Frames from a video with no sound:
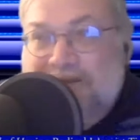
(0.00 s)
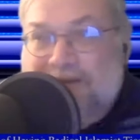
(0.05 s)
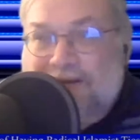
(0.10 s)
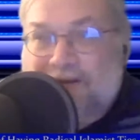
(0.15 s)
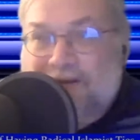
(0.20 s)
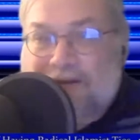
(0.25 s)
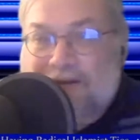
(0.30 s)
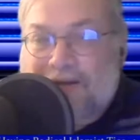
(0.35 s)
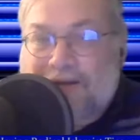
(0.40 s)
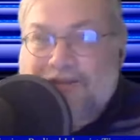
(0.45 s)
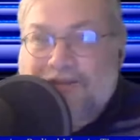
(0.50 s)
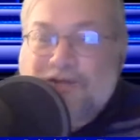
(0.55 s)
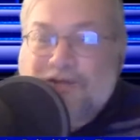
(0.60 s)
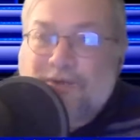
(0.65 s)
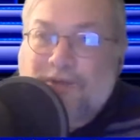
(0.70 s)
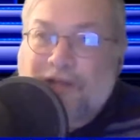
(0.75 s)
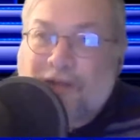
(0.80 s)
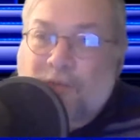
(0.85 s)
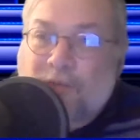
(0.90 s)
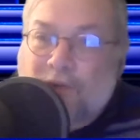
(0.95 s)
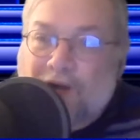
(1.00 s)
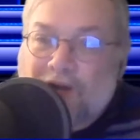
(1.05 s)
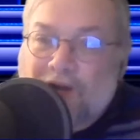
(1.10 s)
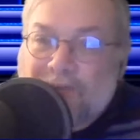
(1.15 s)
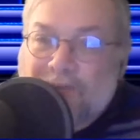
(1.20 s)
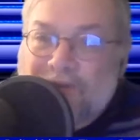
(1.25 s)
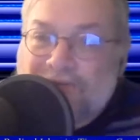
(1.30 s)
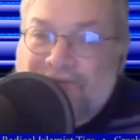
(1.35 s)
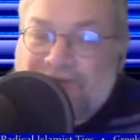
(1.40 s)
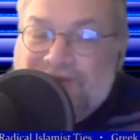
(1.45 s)
a new
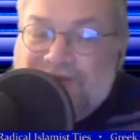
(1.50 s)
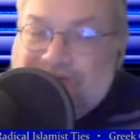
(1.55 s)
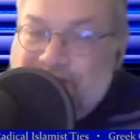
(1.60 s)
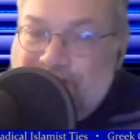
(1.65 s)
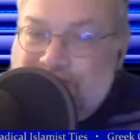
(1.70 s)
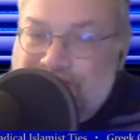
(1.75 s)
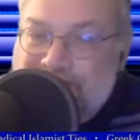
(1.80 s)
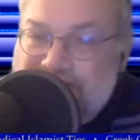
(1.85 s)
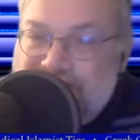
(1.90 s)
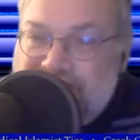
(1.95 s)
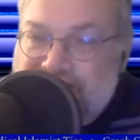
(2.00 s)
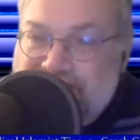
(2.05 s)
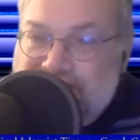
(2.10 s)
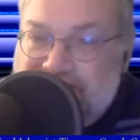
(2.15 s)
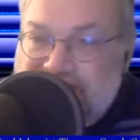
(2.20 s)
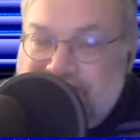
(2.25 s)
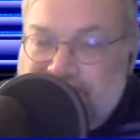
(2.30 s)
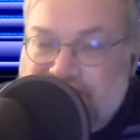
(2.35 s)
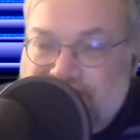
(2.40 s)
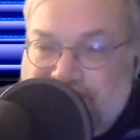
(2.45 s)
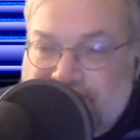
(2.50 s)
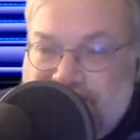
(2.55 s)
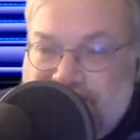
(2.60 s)
requirement for social studies teachers,